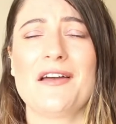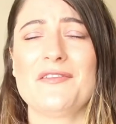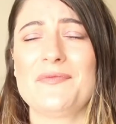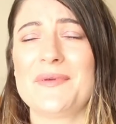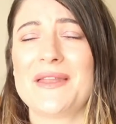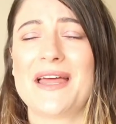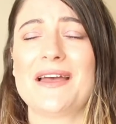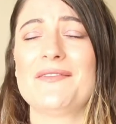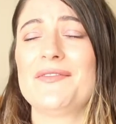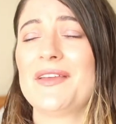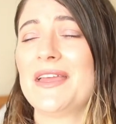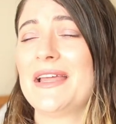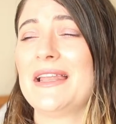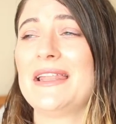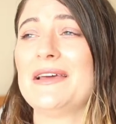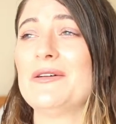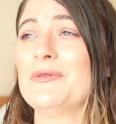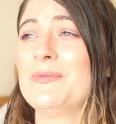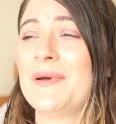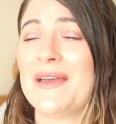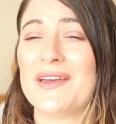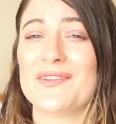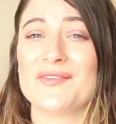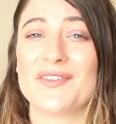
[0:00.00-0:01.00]
been having a
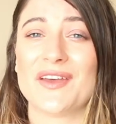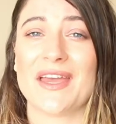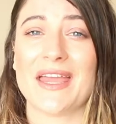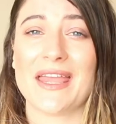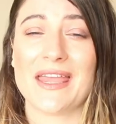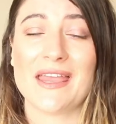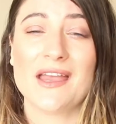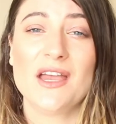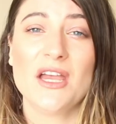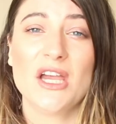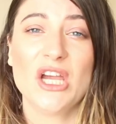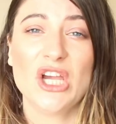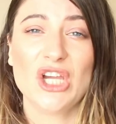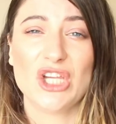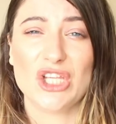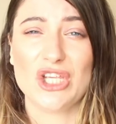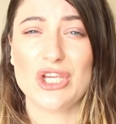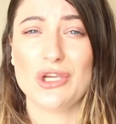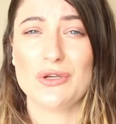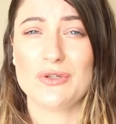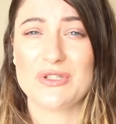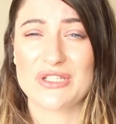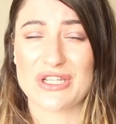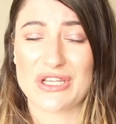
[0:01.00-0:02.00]
little bit of a
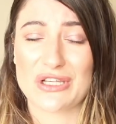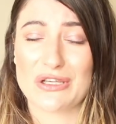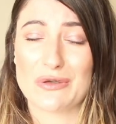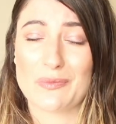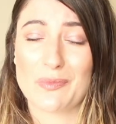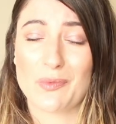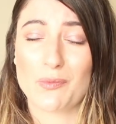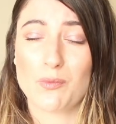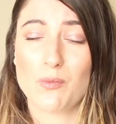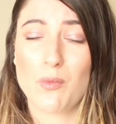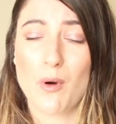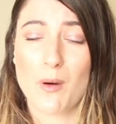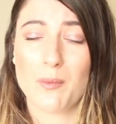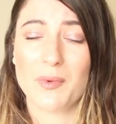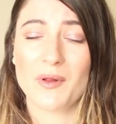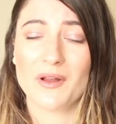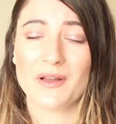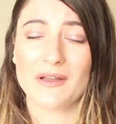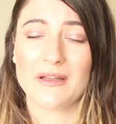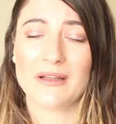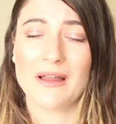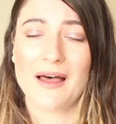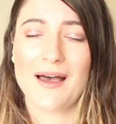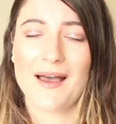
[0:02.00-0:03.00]
YouTube
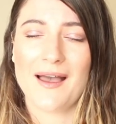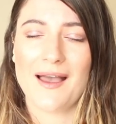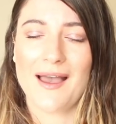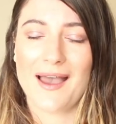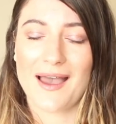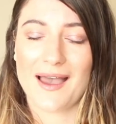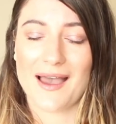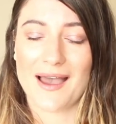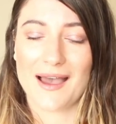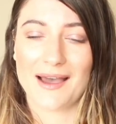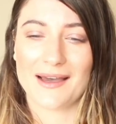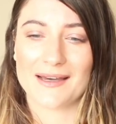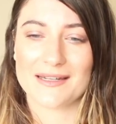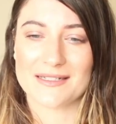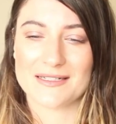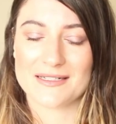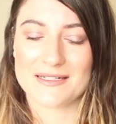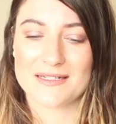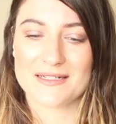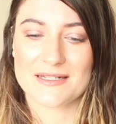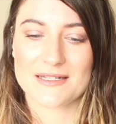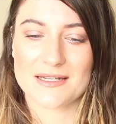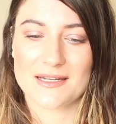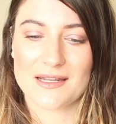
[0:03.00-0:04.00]
wobble,
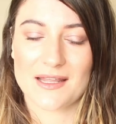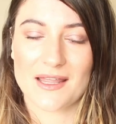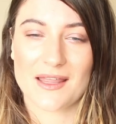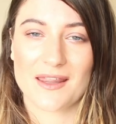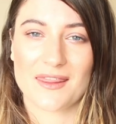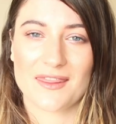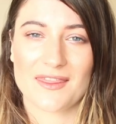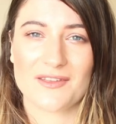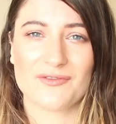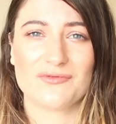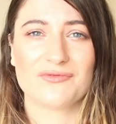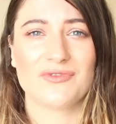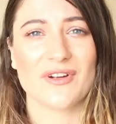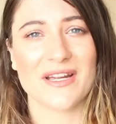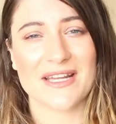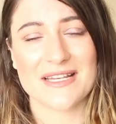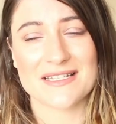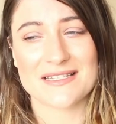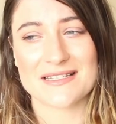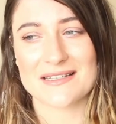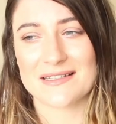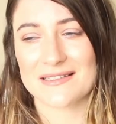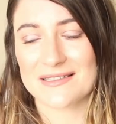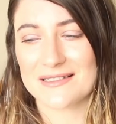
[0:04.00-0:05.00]
and the
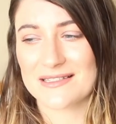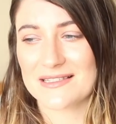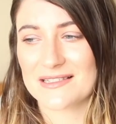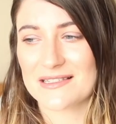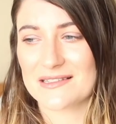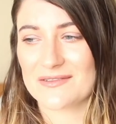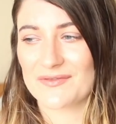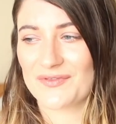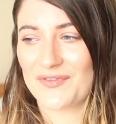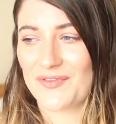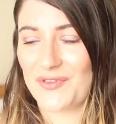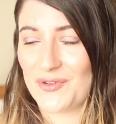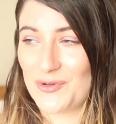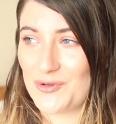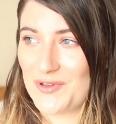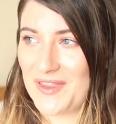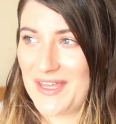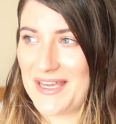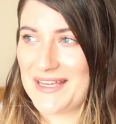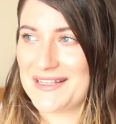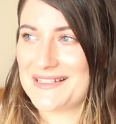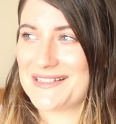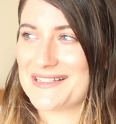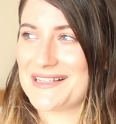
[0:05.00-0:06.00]
reasons for
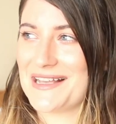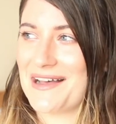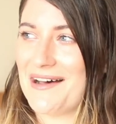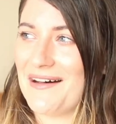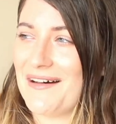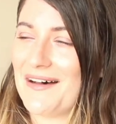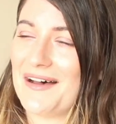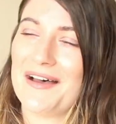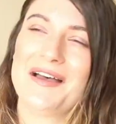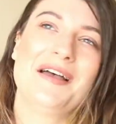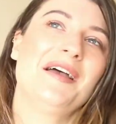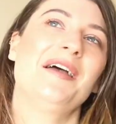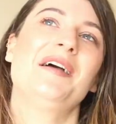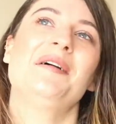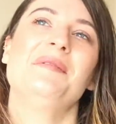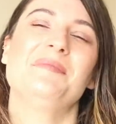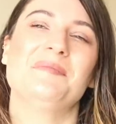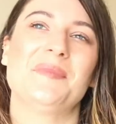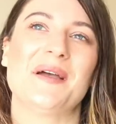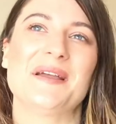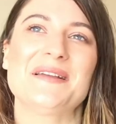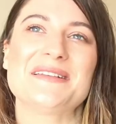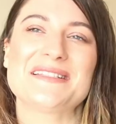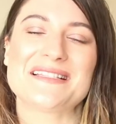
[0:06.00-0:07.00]
this are
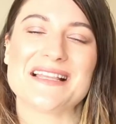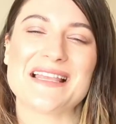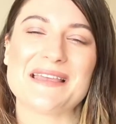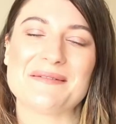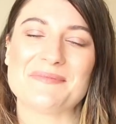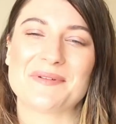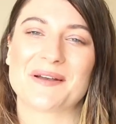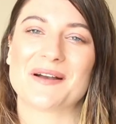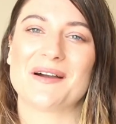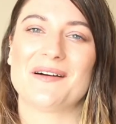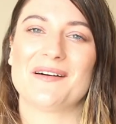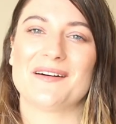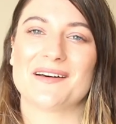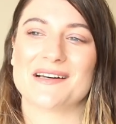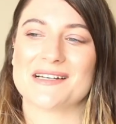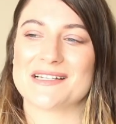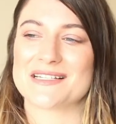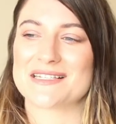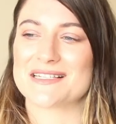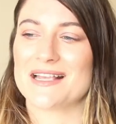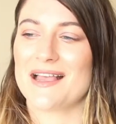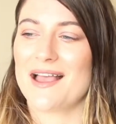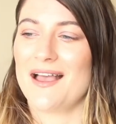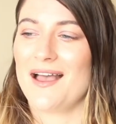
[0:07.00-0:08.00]
mostly
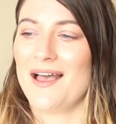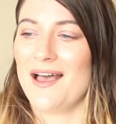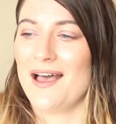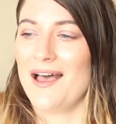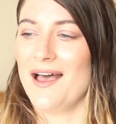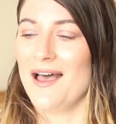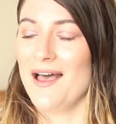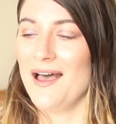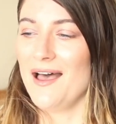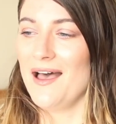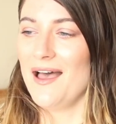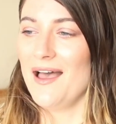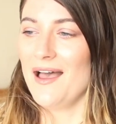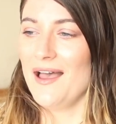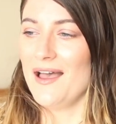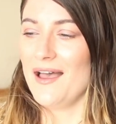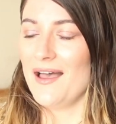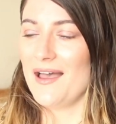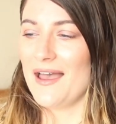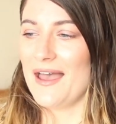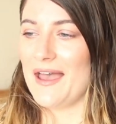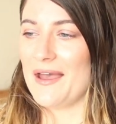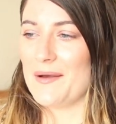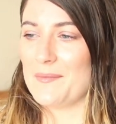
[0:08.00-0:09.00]
because
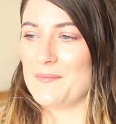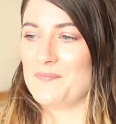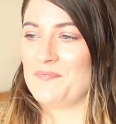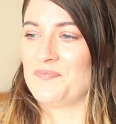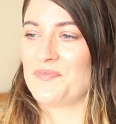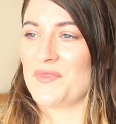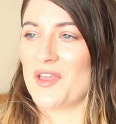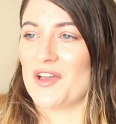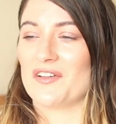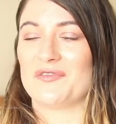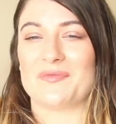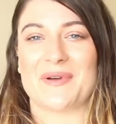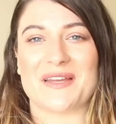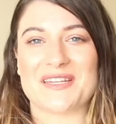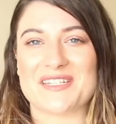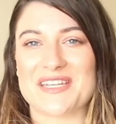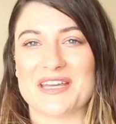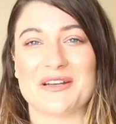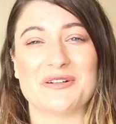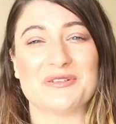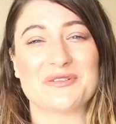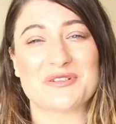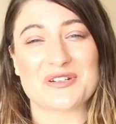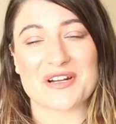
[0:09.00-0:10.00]
of my
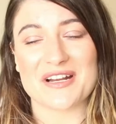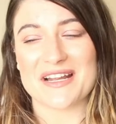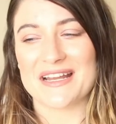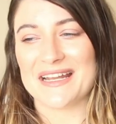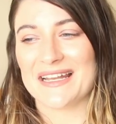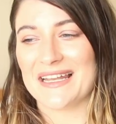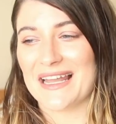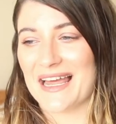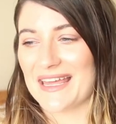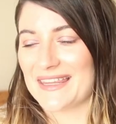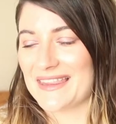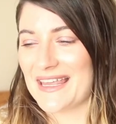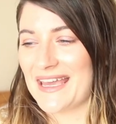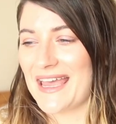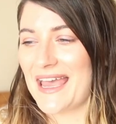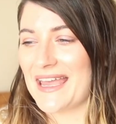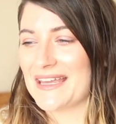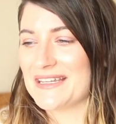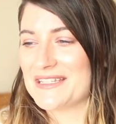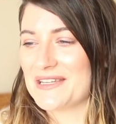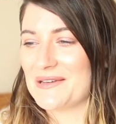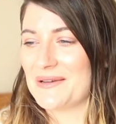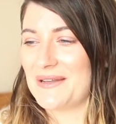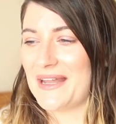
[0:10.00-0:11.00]
children. Like, they're
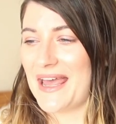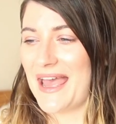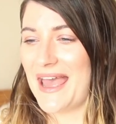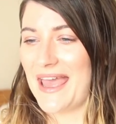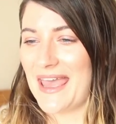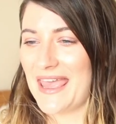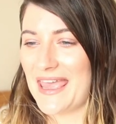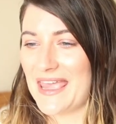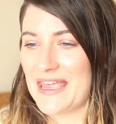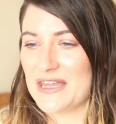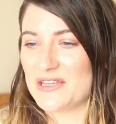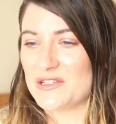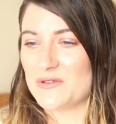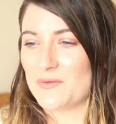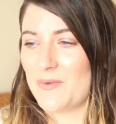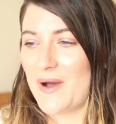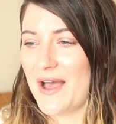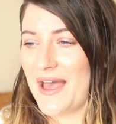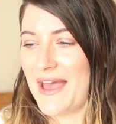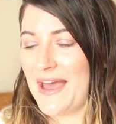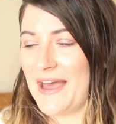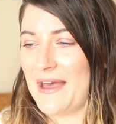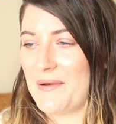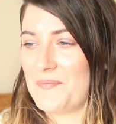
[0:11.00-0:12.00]
getting to an age
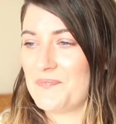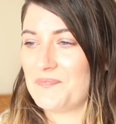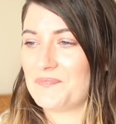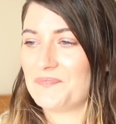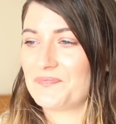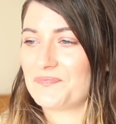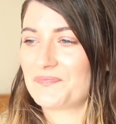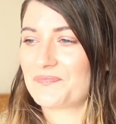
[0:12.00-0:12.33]
where